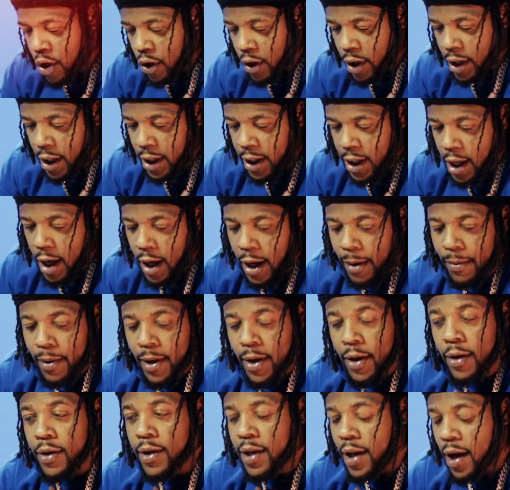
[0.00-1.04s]
talking to Thug, I'm like,
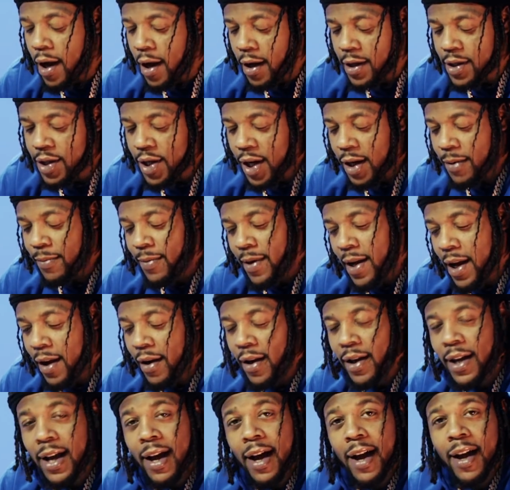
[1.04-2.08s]
yo, Thug, check me out,
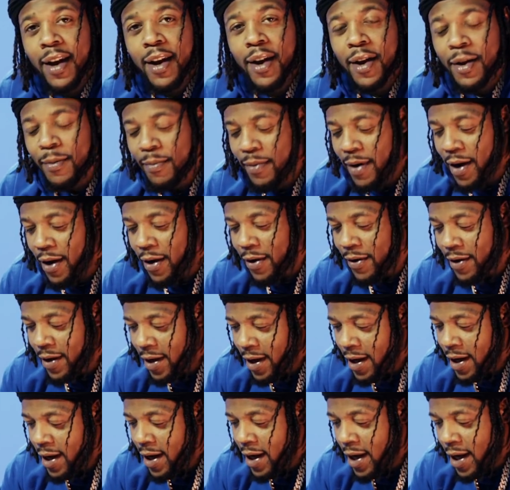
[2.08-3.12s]
look how I look, bro.
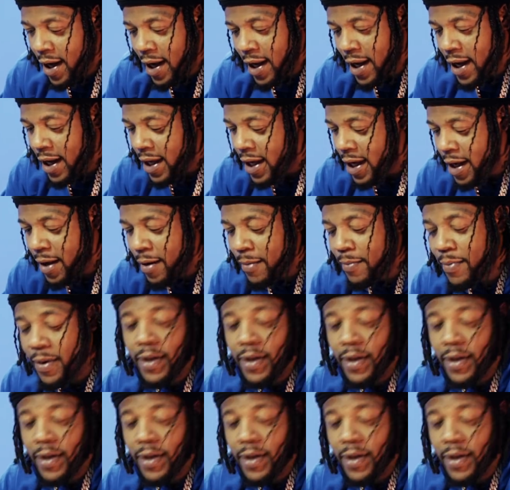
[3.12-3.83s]
He like, yeah, them